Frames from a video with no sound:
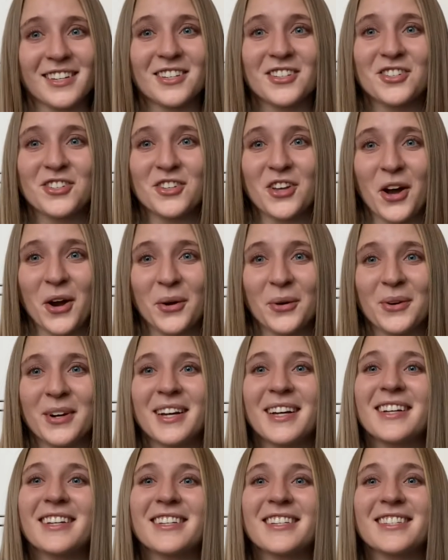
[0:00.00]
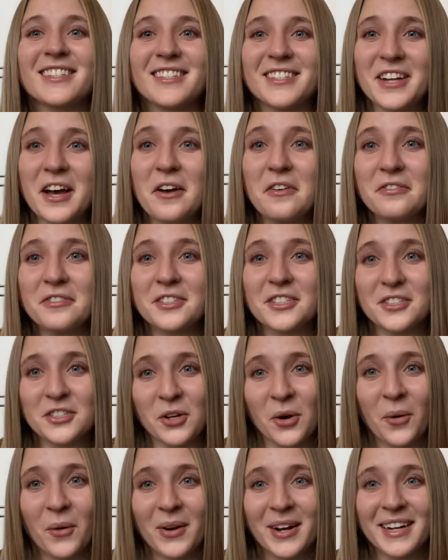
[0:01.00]
So, stuffed
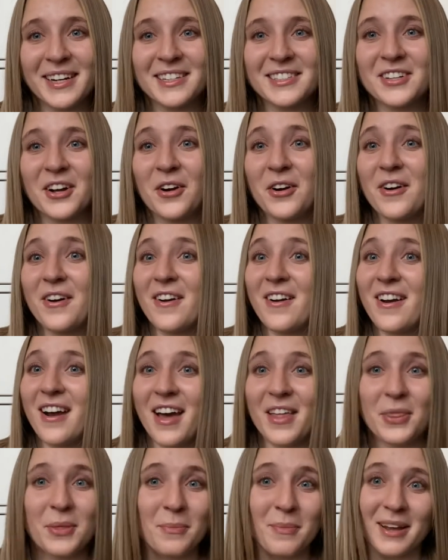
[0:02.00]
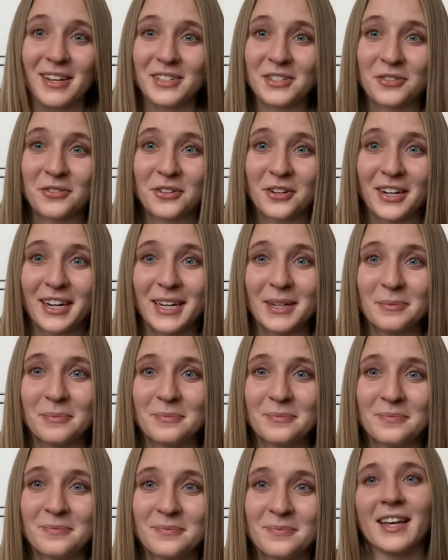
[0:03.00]
toys are not the best for him.